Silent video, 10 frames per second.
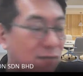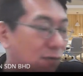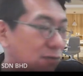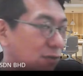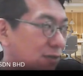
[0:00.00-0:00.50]

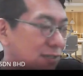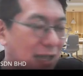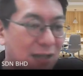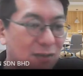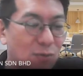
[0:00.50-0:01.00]
for those
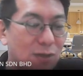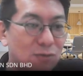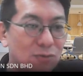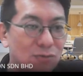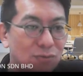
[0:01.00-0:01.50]
you
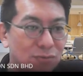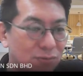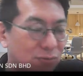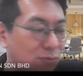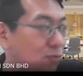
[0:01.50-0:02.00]
want to
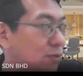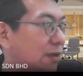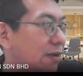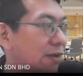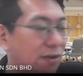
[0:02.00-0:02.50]
do
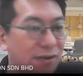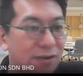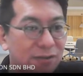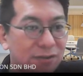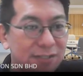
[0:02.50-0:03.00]

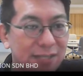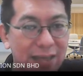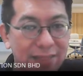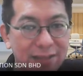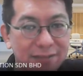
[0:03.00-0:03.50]
the
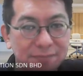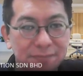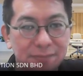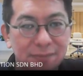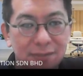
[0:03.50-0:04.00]
CN.
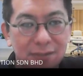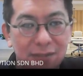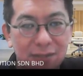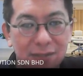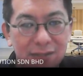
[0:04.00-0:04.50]

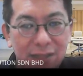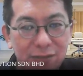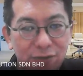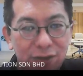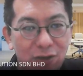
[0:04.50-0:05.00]

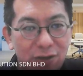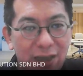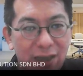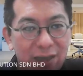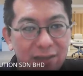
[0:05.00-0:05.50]
Then you click
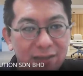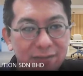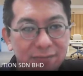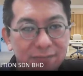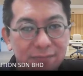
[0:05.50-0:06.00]
OK,
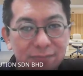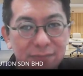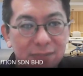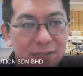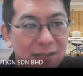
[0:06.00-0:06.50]

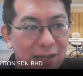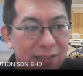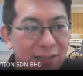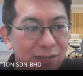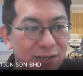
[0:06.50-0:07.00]

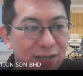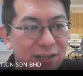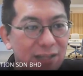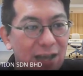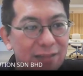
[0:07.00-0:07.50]
and then you
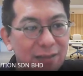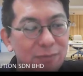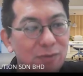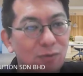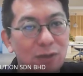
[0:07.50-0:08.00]
key the
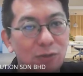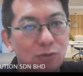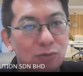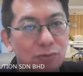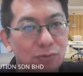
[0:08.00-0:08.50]
item you want
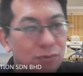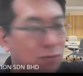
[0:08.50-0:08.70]
to